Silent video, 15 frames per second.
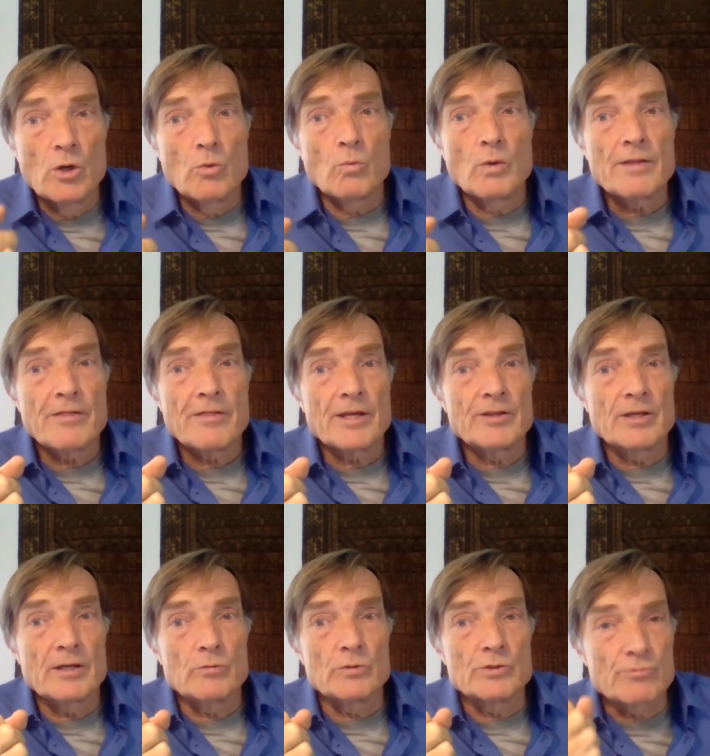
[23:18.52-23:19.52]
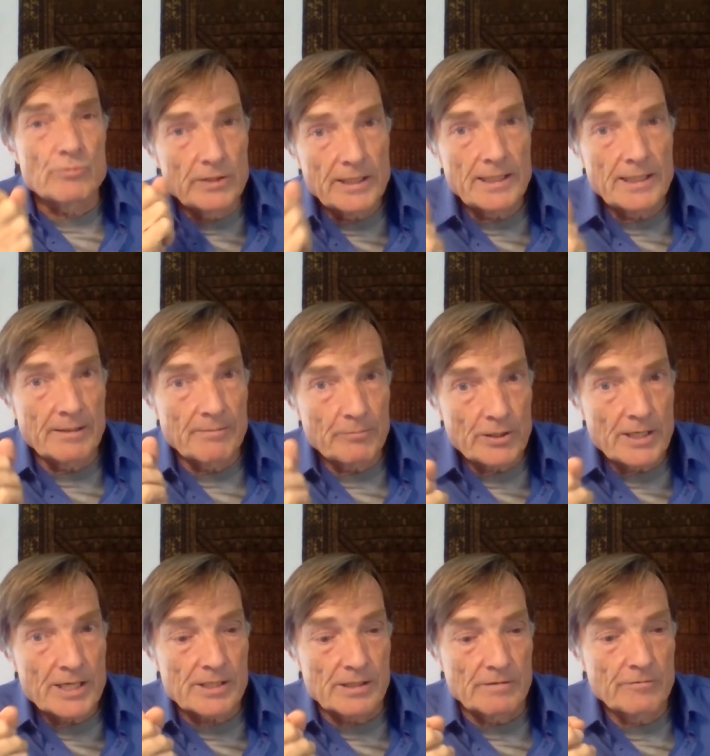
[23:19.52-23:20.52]
One thing that was really
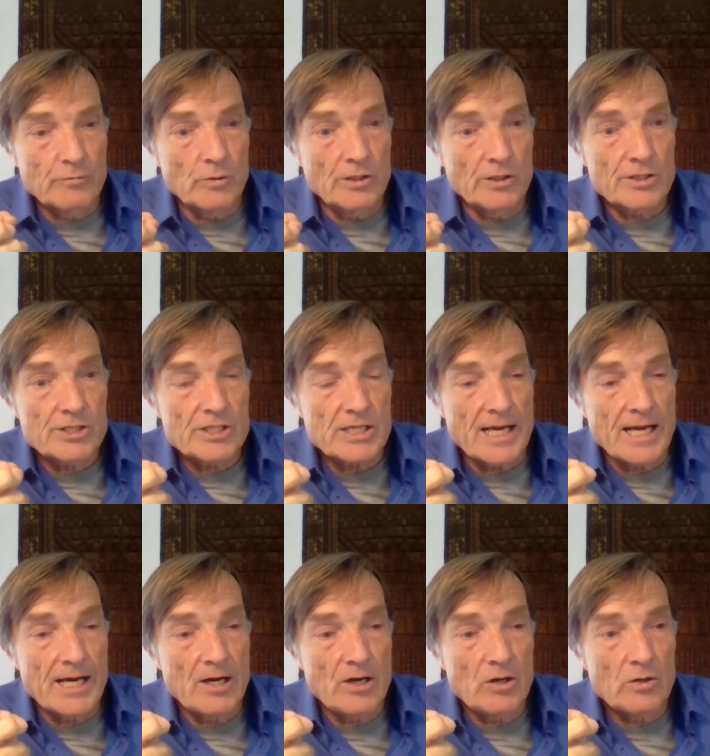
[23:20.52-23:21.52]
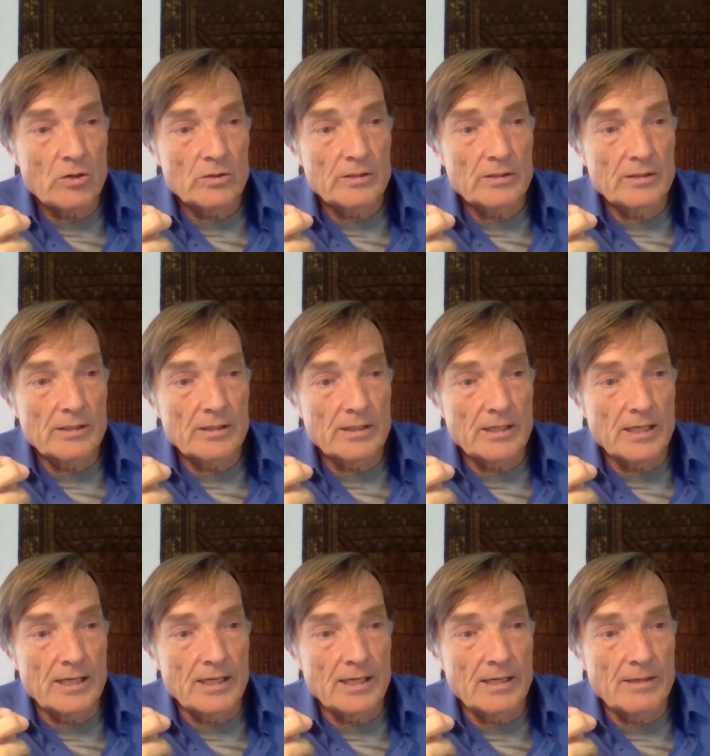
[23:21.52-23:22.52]
impressive was how,
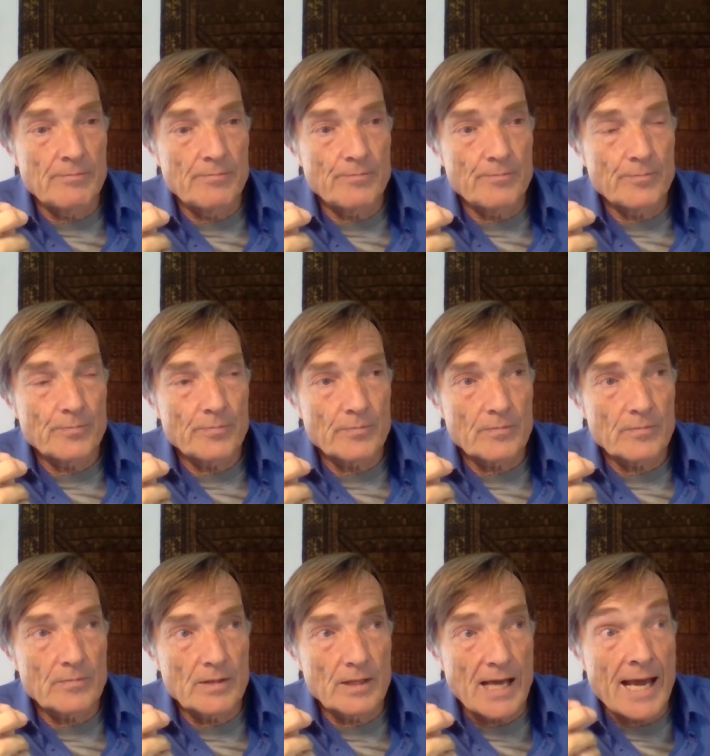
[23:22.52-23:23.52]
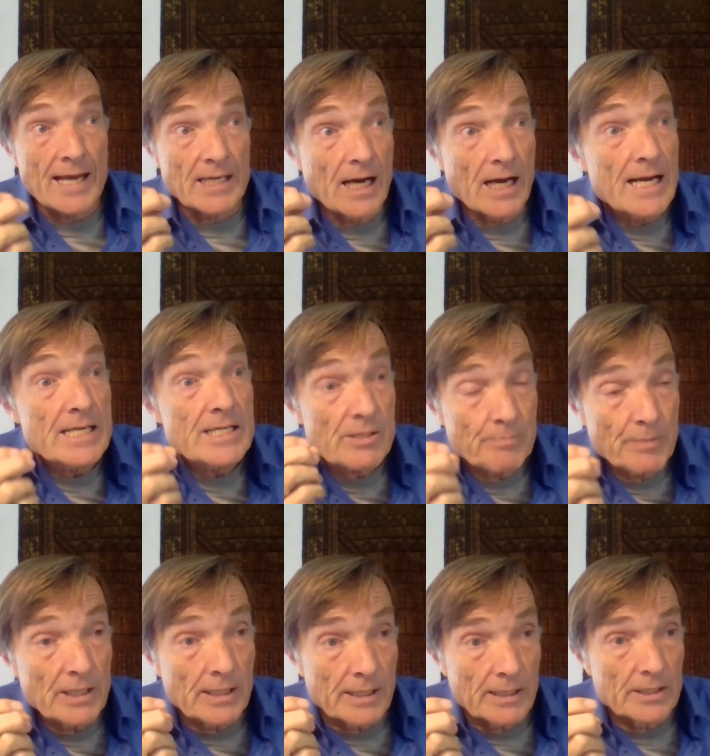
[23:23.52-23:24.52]
um, at high
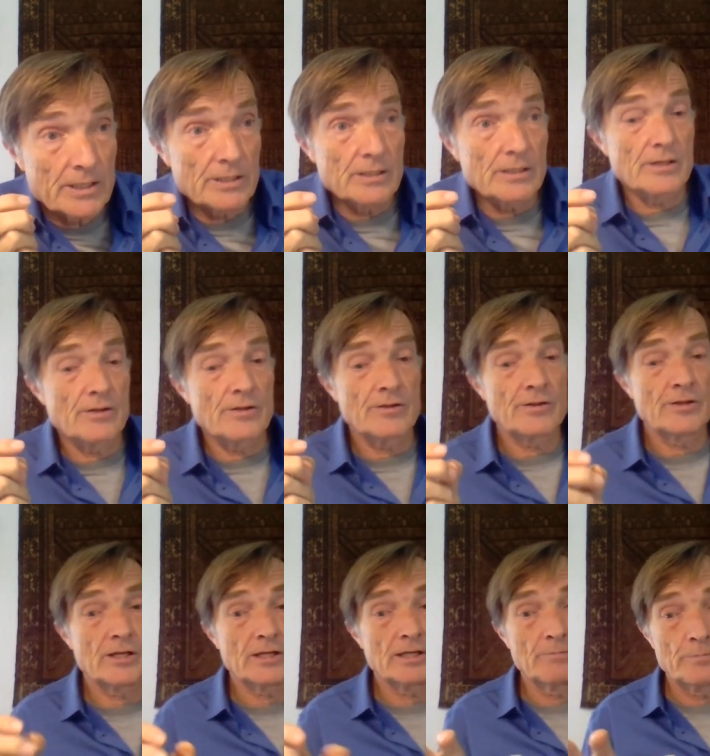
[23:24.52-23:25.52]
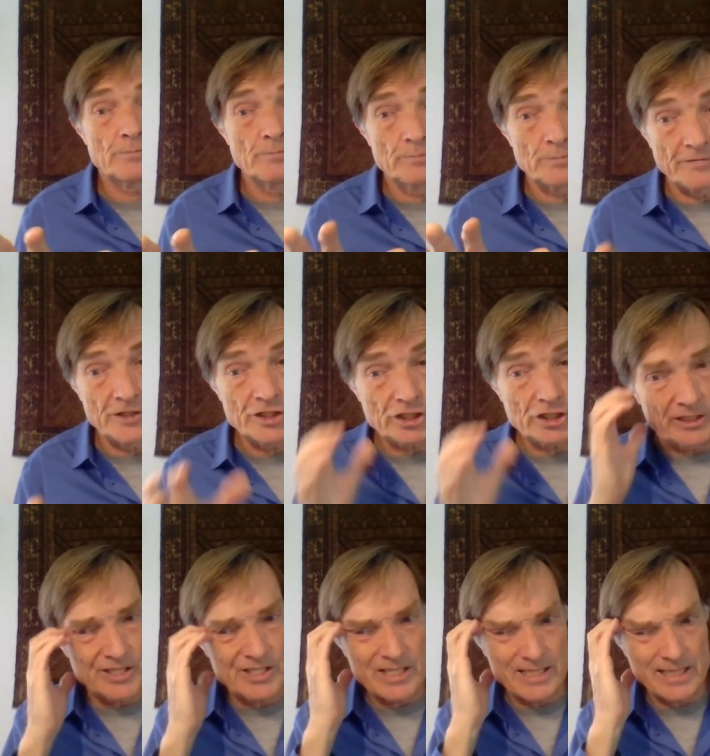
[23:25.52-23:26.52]
speed, the provincial
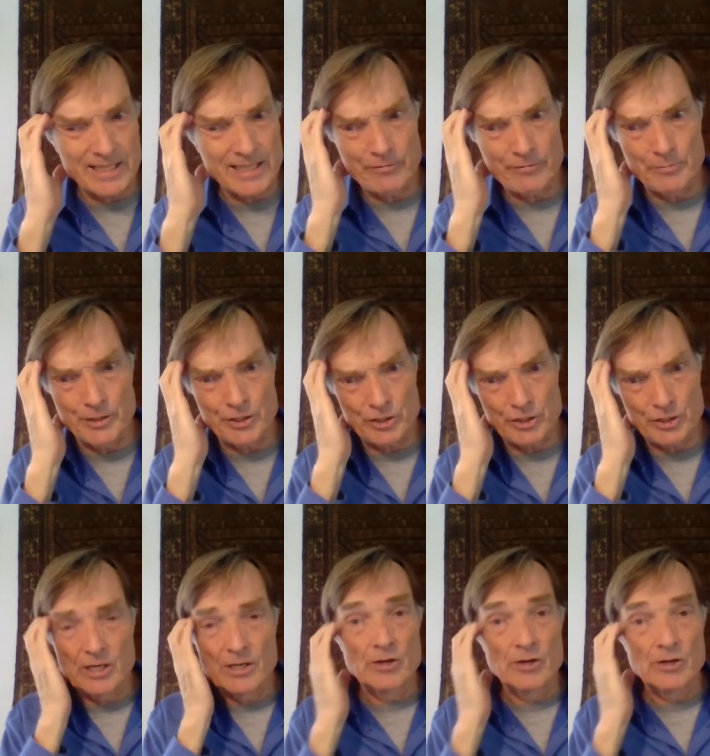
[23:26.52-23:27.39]
and city government